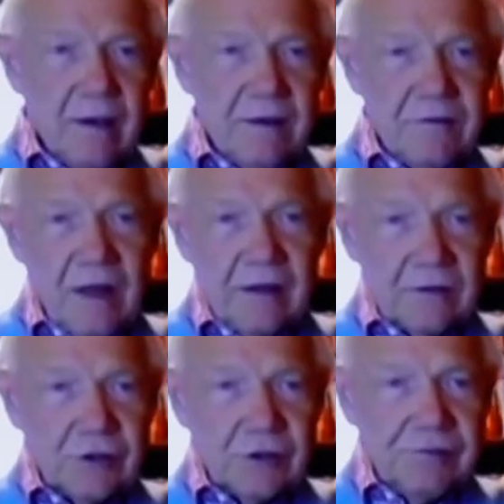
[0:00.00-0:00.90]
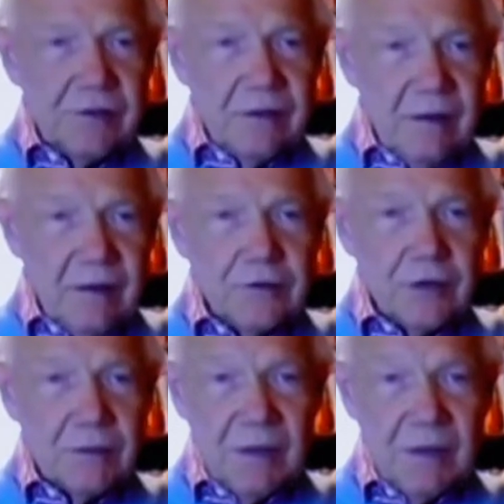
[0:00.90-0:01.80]
It's not a shift in
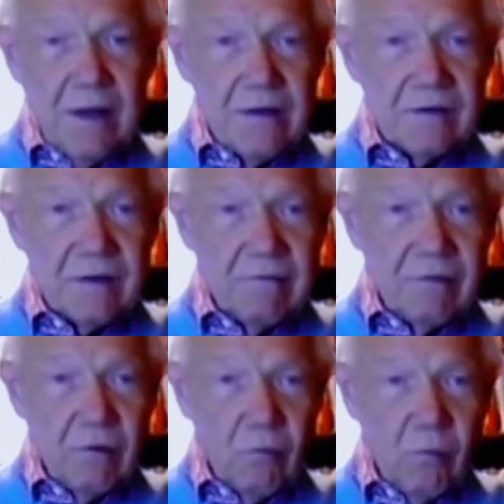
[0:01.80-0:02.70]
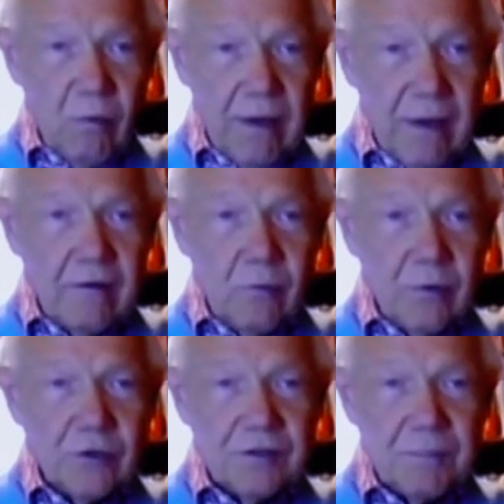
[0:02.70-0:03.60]
teaching because of the way in
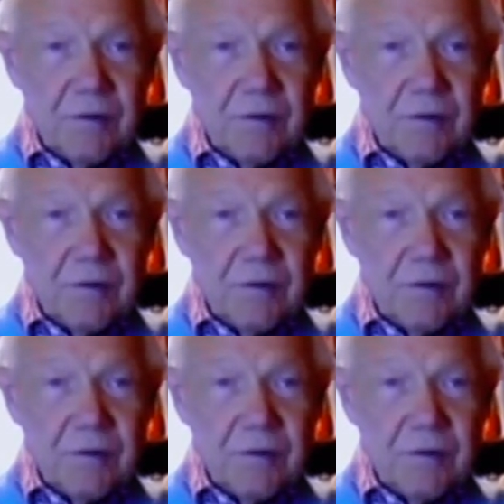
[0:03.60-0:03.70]
which it's been